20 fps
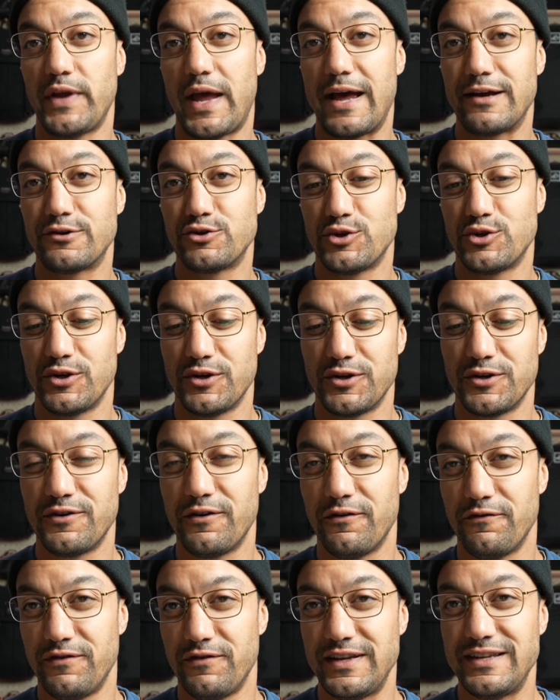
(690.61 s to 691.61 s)
Action
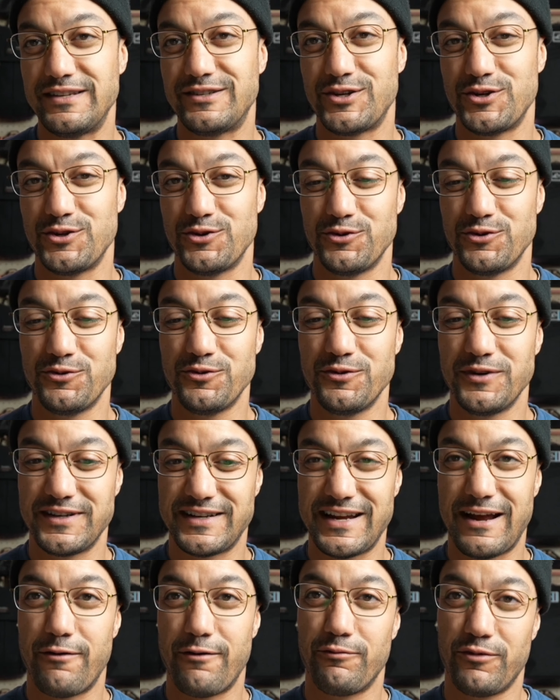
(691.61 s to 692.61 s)
V.02
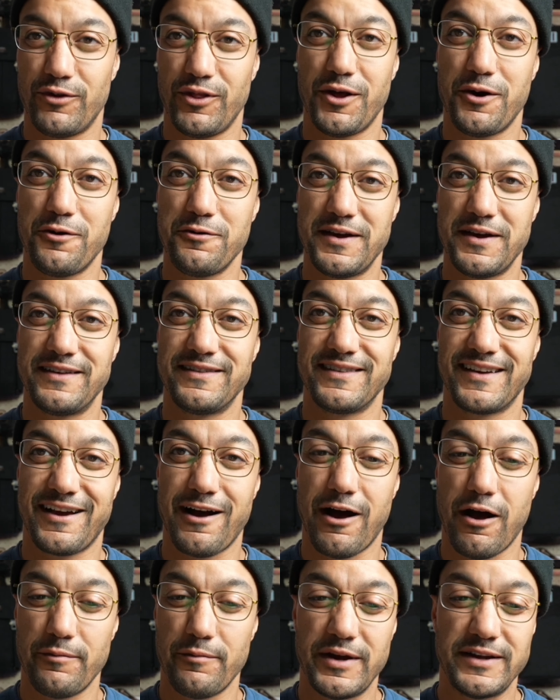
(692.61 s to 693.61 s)
down below in the
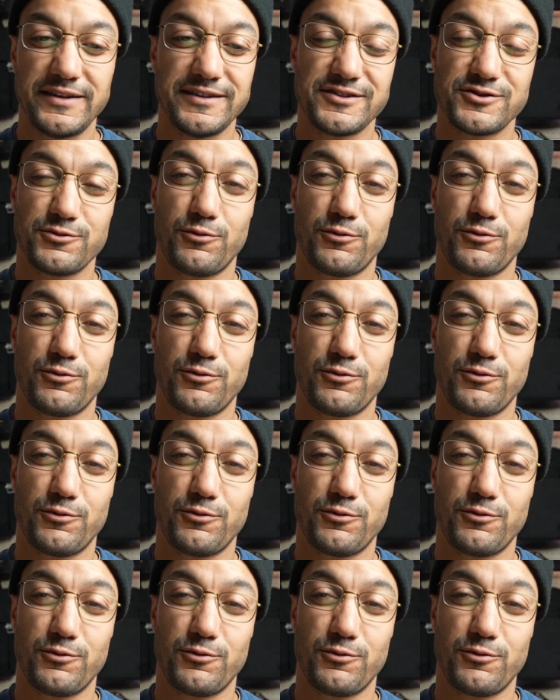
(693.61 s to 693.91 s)
comments.